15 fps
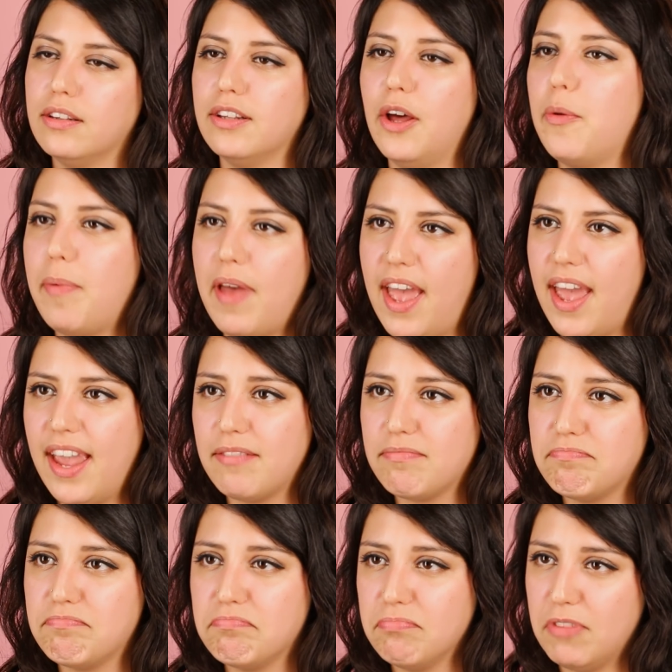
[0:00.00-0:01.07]
Low
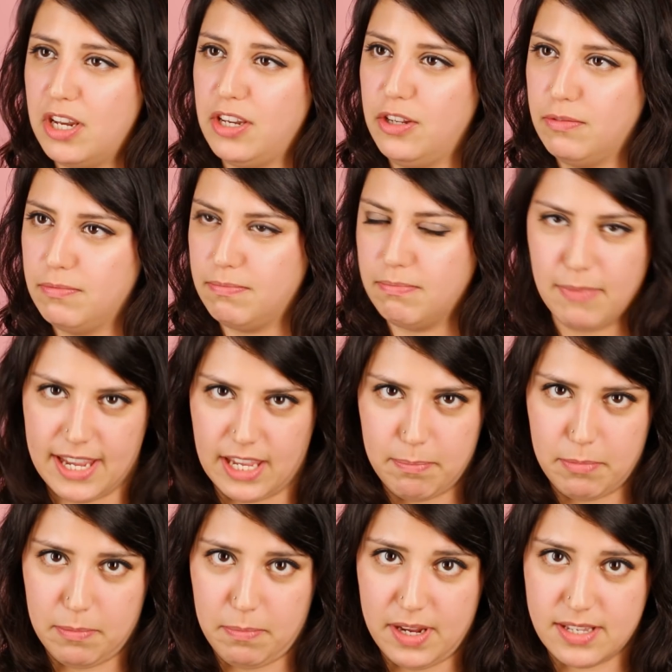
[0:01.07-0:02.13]
pay, and you might
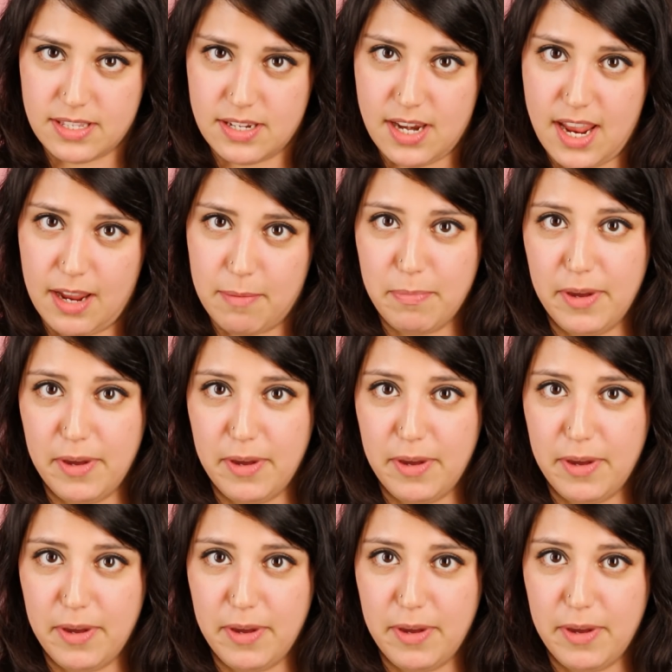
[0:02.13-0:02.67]
get bit by a snake,